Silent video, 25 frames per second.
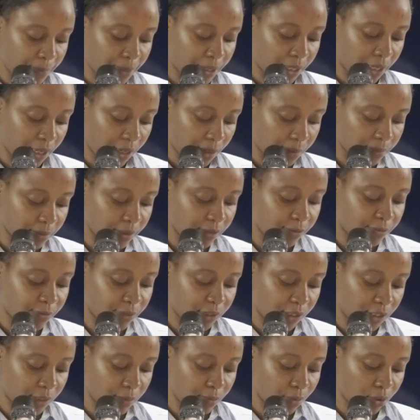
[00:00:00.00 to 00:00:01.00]
becomes
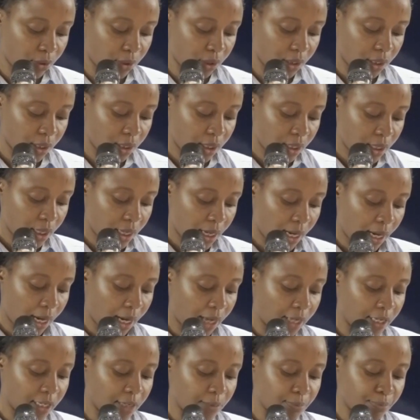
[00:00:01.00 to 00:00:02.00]
feasible
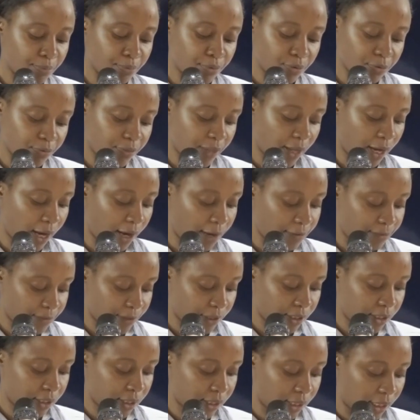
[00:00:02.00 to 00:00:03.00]
and improve the
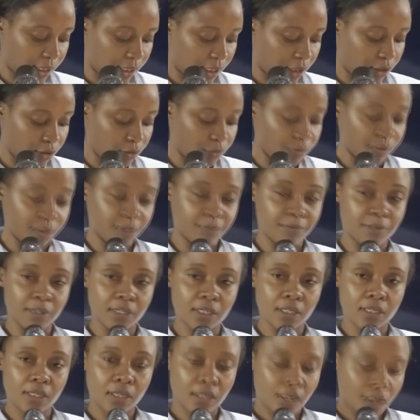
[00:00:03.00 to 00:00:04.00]
average standard of
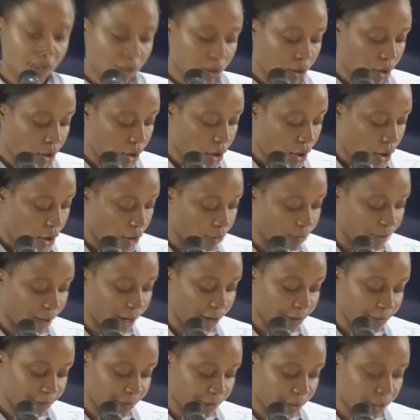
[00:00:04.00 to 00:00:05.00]
living of
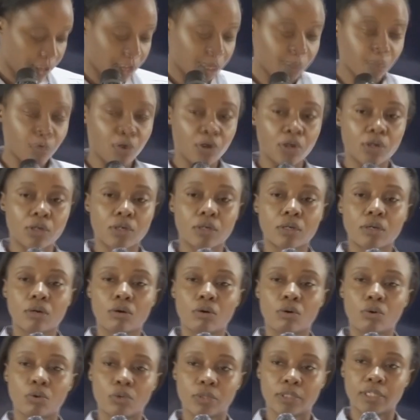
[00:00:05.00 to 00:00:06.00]
every small
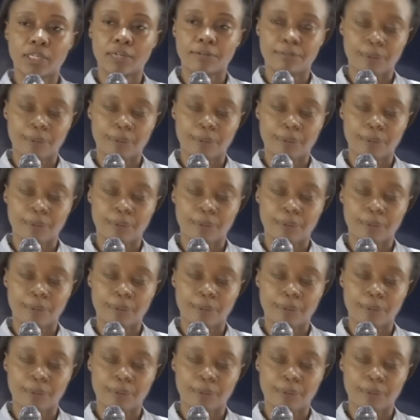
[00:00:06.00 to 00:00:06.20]
holder